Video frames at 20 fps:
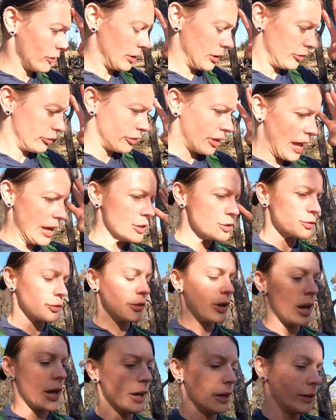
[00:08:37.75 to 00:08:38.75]
and it flash
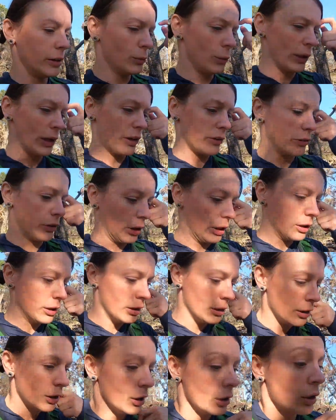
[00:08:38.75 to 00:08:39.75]
flood, and we got to
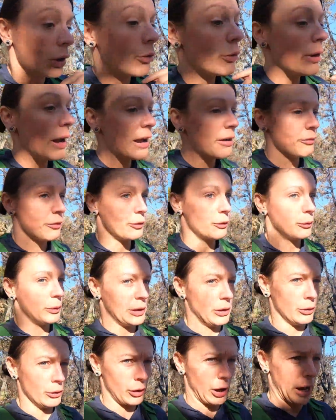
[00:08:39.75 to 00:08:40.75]
raft the
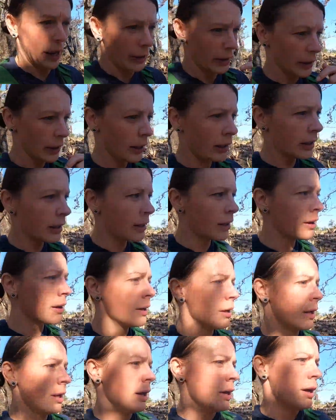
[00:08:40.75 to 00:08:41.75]
Rio Grande,
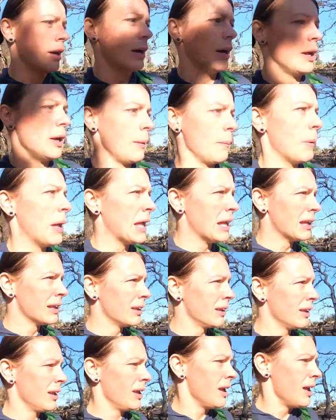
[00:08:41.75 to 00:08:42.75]
and
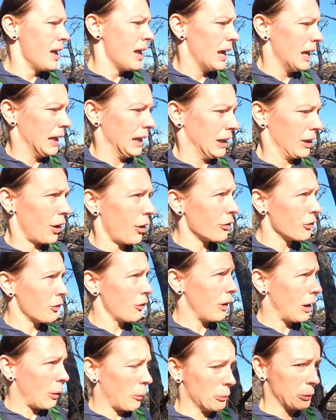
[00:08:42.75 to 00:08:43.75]
it also
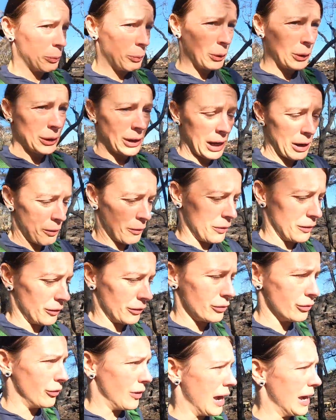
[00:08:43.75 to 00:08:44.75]
helped put out
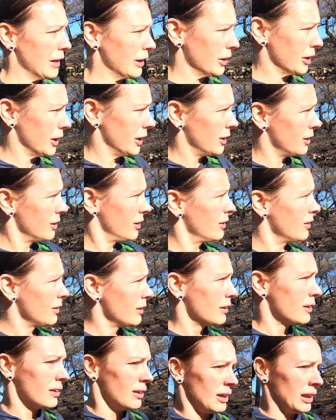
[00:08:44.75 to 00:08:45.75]
this fire
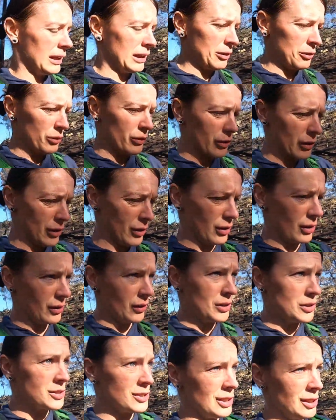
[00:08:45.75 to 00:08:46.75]
that was here in
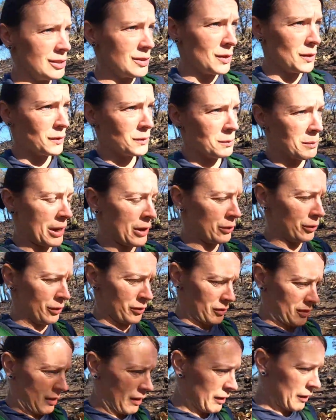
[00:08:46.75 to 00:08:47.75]
the Chisos
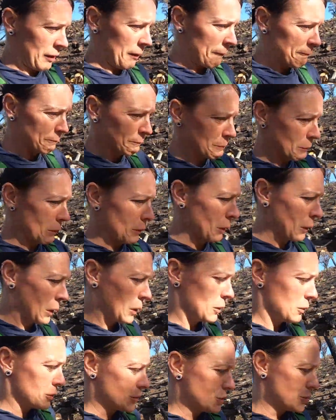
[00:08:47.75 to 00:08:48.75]
Mountains,
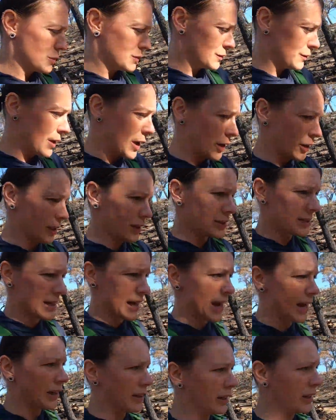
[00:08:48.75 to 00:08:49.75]
which was very
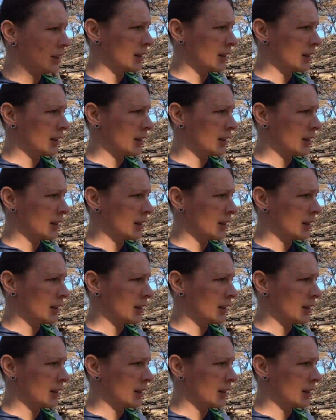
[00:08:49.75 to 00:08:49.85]
sad